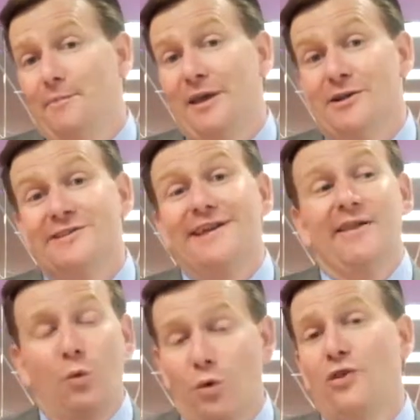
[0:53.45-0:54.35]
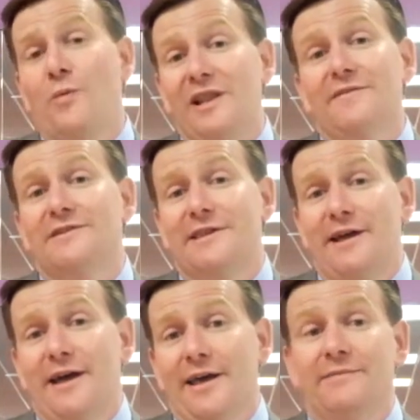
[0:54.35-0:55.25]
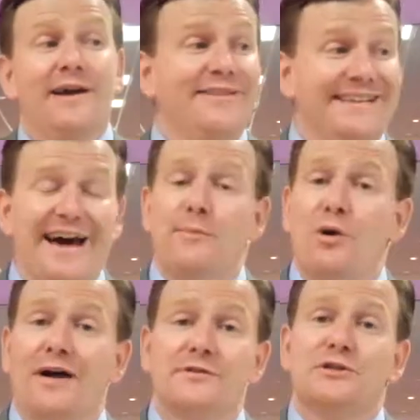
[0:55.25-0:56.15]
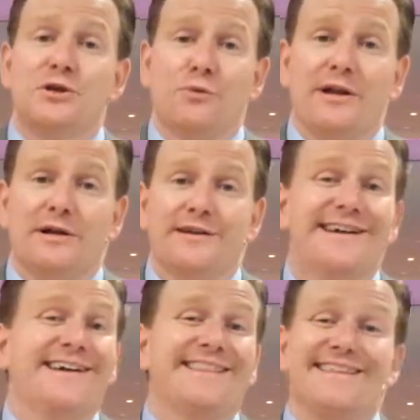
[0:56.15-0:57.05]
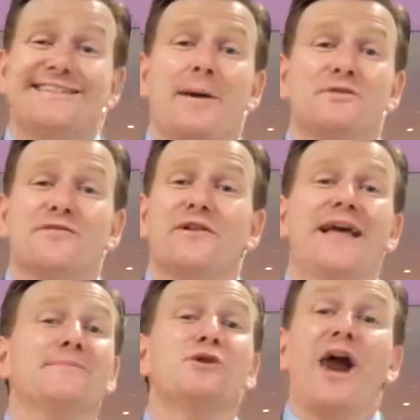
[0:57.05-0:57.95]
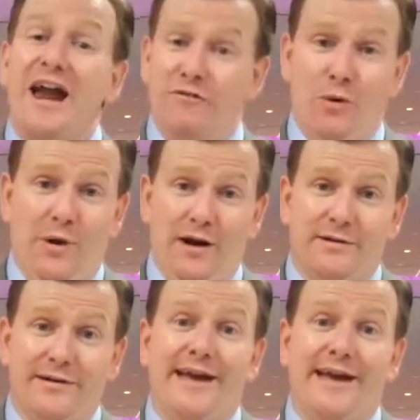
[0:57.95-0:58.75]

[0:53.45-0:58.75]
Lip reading: Because in the world that we live in today, in the data privacy arena, these types of claims are everywhere.